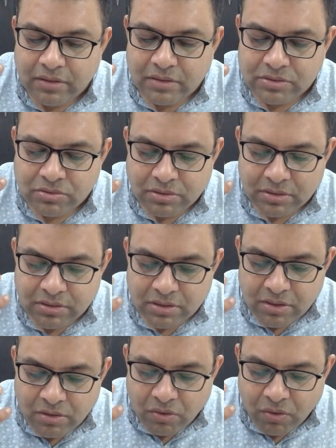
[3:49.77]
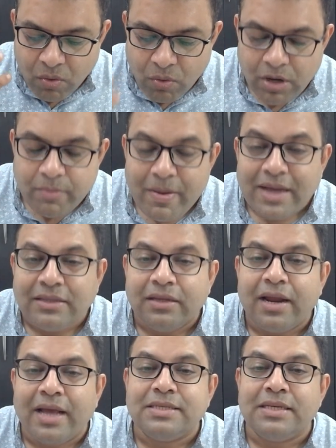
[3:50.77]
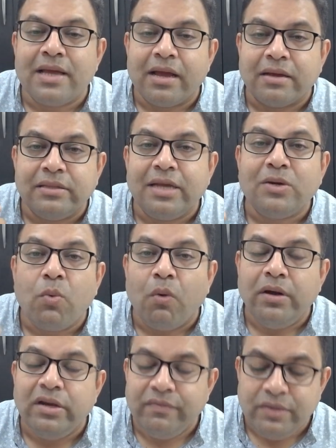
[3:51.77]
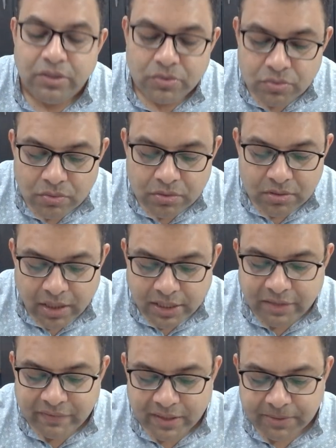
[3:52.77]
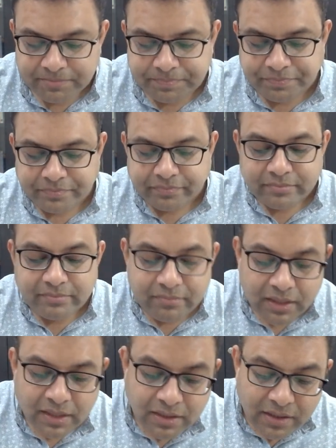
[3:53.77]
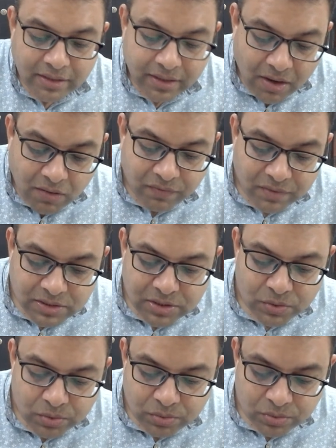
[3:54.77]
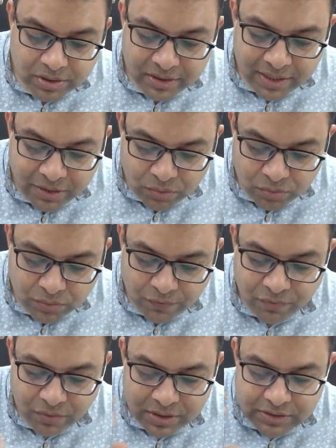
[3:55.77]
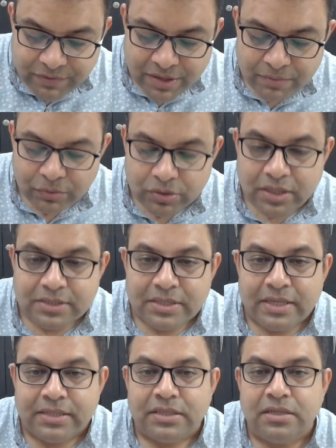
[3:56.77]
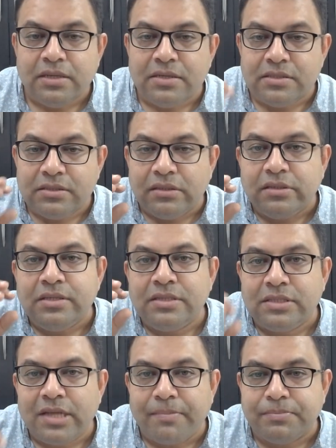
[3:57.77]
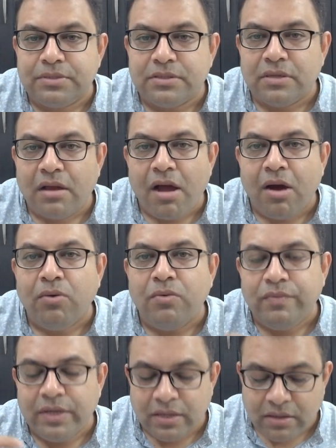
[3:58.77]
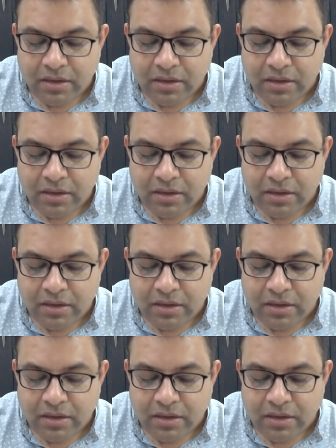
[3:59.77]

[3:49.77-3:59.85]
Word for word: so hold back the rising anger, that quality we need to cultivate. Now verse two twenty-three and two twenty-four is where Buddha says certain steps, how we can